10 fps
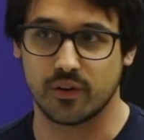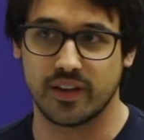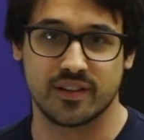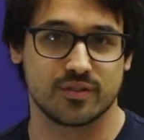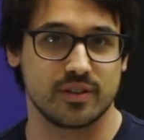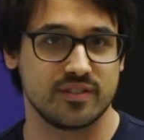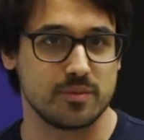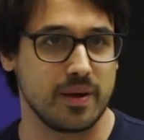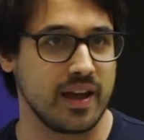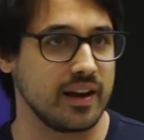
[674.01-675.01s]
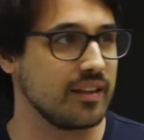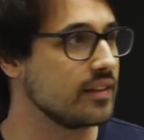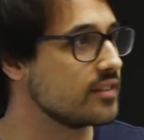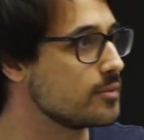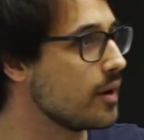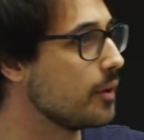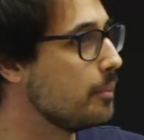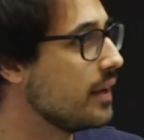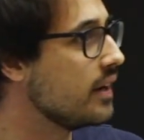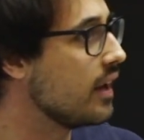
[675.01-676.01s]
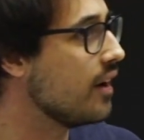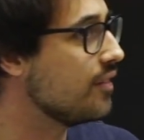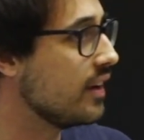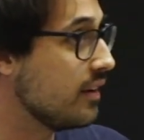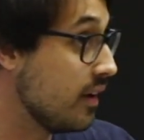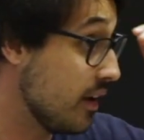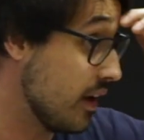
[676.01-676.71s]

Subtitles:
The History of Japan. I think this is about a minute of it.